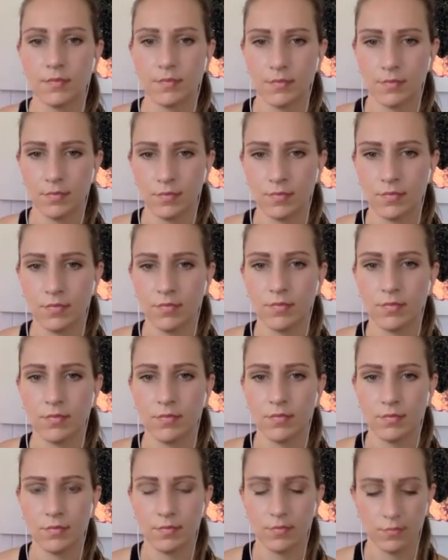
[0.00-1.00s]
Mm-hmm.
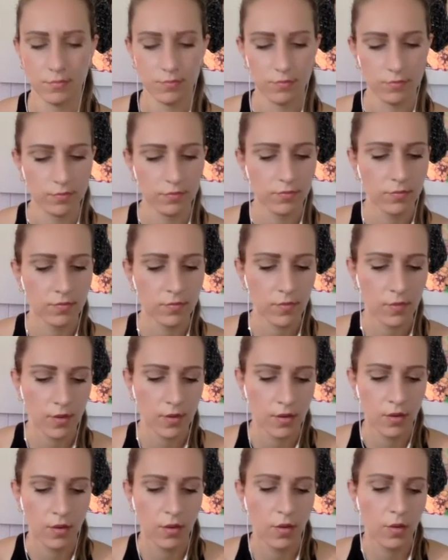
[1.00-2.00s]

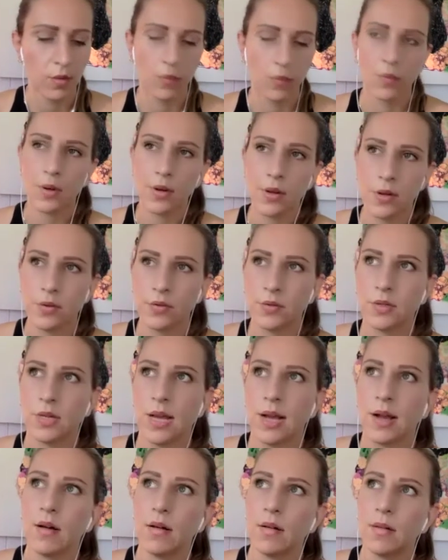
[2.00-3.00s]
What do you
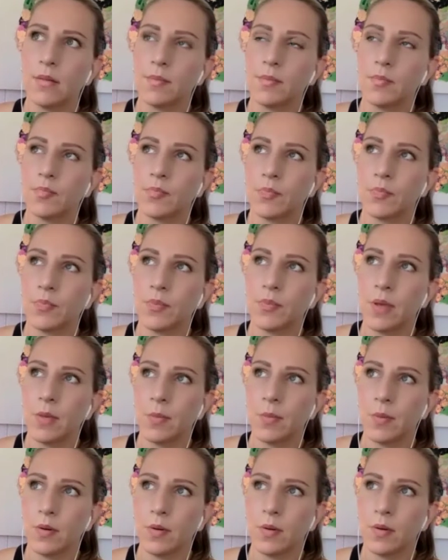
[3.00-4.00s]
tell
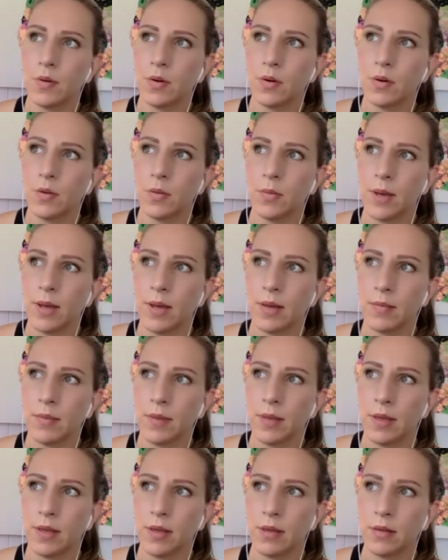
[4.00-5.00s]
people who might
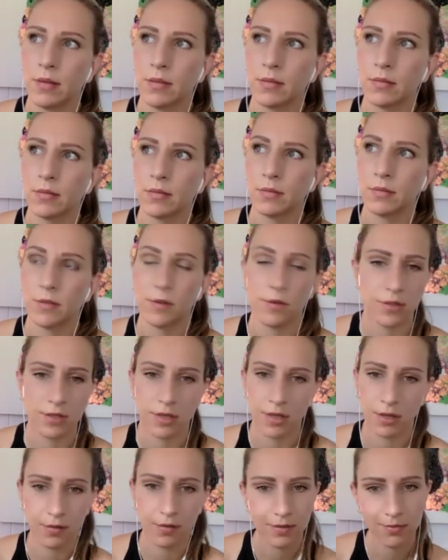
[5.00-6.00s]
be
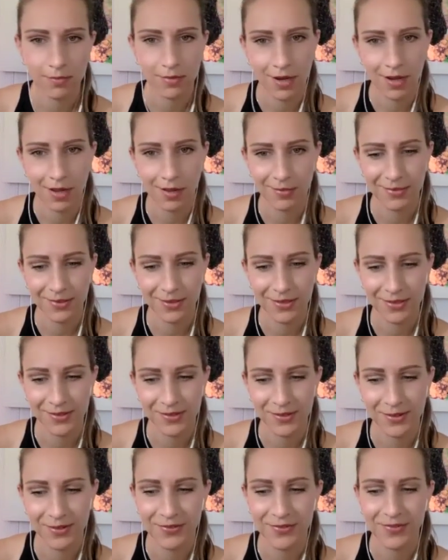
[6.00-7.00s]
yourself sometimes,
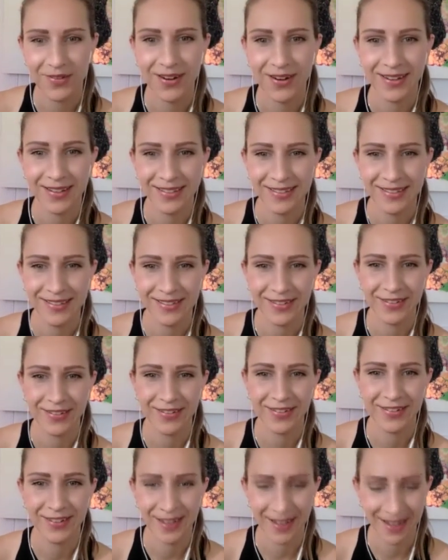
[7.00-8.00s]
or friends or
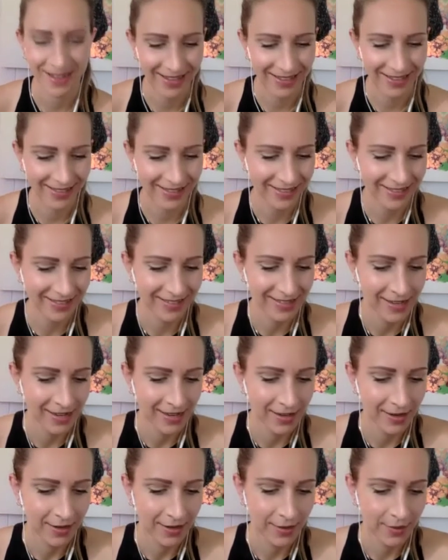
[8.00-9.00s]
clients,
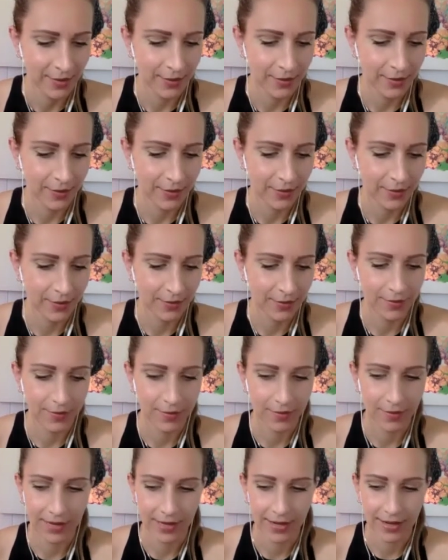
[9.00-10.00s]
who
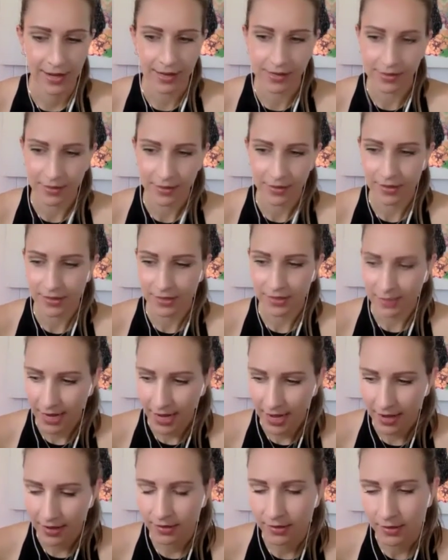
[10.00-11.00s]

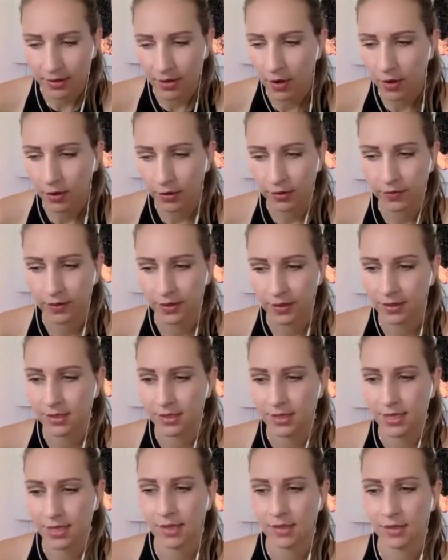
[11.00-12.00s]
understand all of these
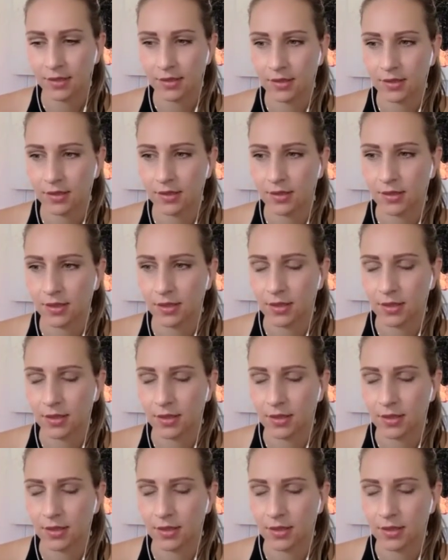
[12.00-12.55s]
things,